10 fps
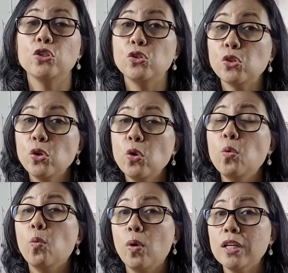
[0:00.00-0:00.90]
Do
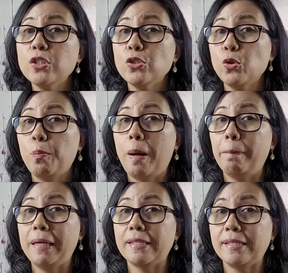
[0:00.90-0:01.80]
1 to 2
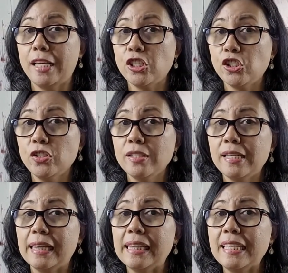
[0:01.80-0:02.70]
pumping sessions
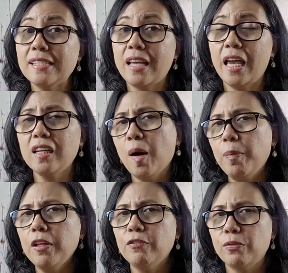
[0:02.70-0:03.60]
at least a
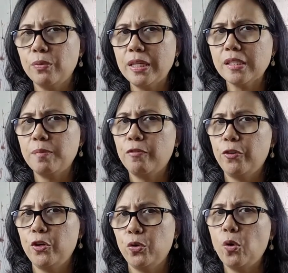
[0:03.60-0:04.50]
couple of weeks
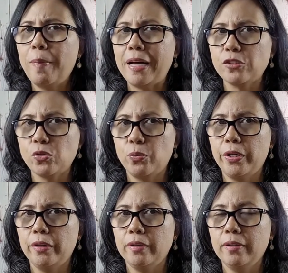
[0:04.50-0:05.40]
before you go back to
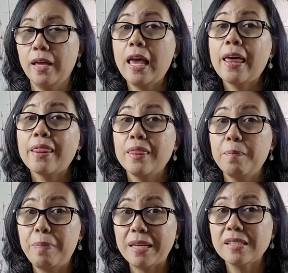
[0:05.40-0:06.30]
work. The
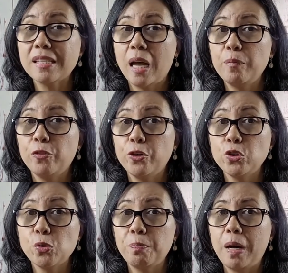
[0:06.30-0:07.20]
best time for you
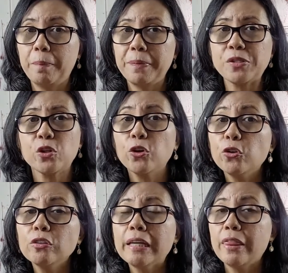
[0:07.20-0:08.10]
to pump is
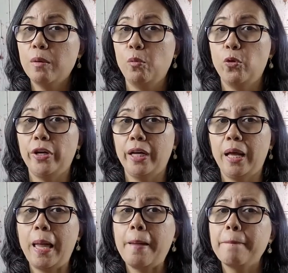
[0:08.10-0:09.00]
early in the
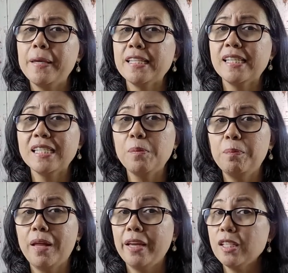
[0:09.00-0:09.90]
morning because the
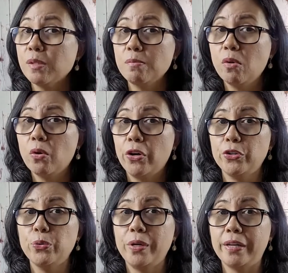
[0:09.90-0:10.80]
supply is more
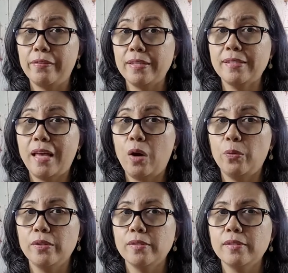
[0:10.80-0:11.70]
during these
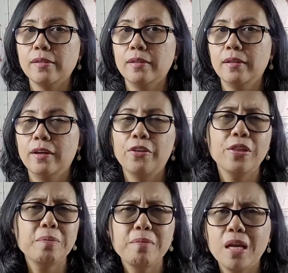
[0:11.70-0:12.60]
hours.
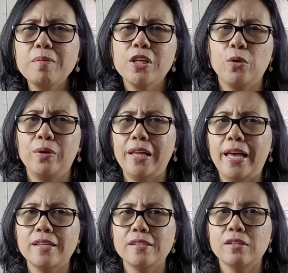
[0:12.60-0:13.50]
Then maybe you will
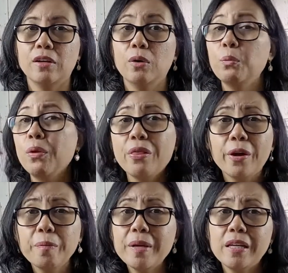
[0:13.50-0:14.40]
ask, will
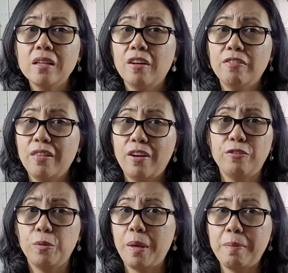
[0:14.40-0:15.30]
there be enough left
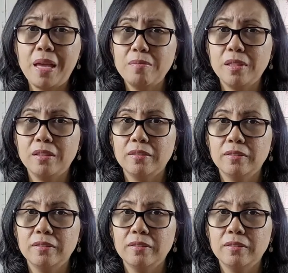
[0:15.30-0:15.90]
for my baby?